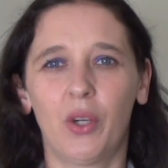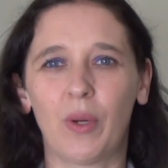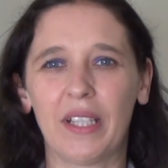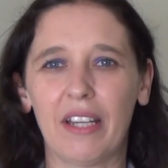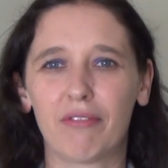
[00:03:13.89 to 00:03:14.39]

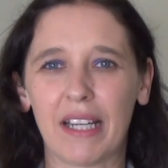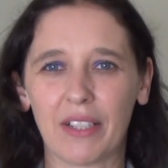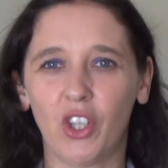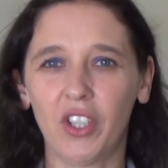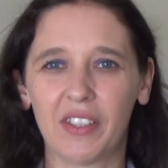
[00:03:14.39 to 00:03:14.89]
when
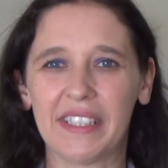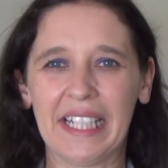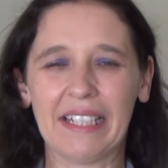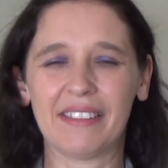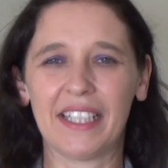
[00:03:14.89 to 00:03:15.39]
they've got those
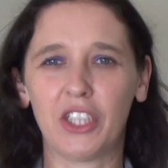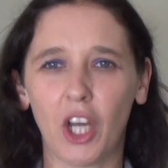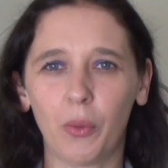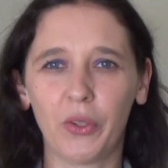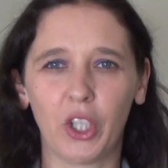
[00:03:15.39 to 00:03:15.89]
sounds, they
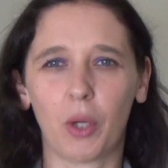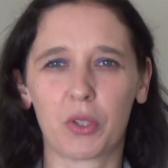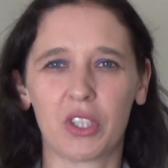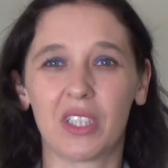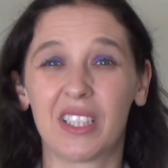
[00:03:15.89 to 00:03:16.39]
know all the
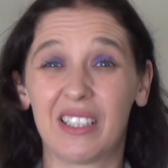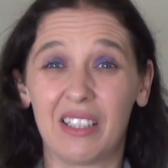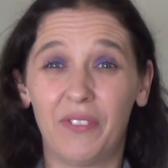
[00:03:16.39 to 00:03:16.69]
options.